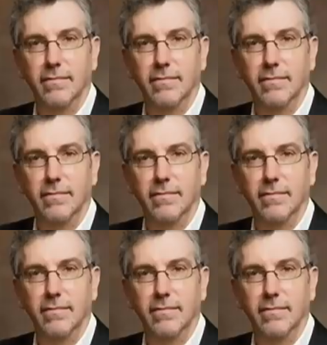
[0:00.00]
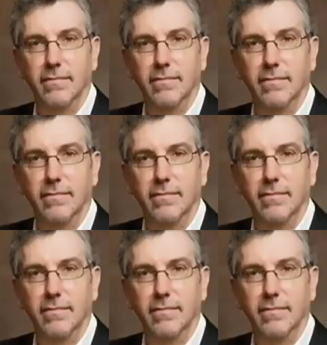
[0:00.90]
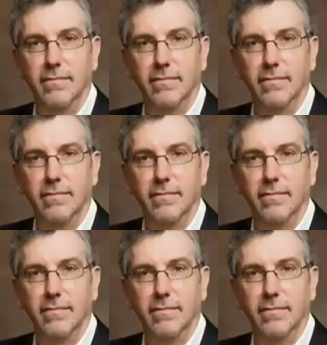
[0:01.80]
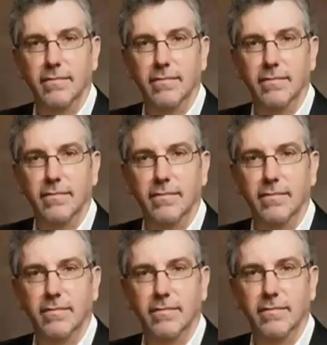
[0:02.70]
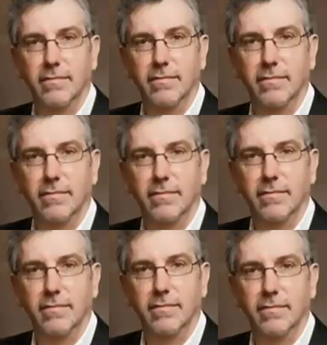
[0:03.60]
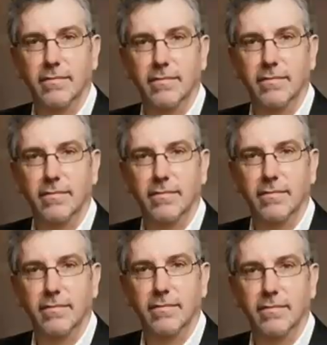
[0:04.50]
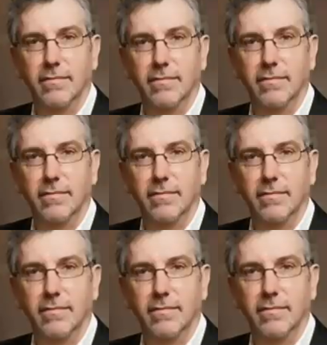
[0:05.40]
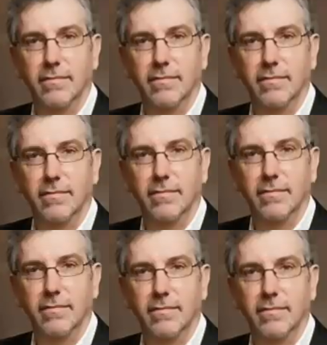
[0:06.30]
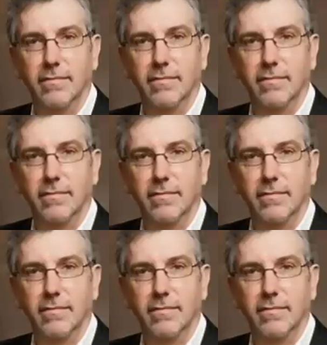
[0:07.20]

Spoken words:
This person isn't speaking.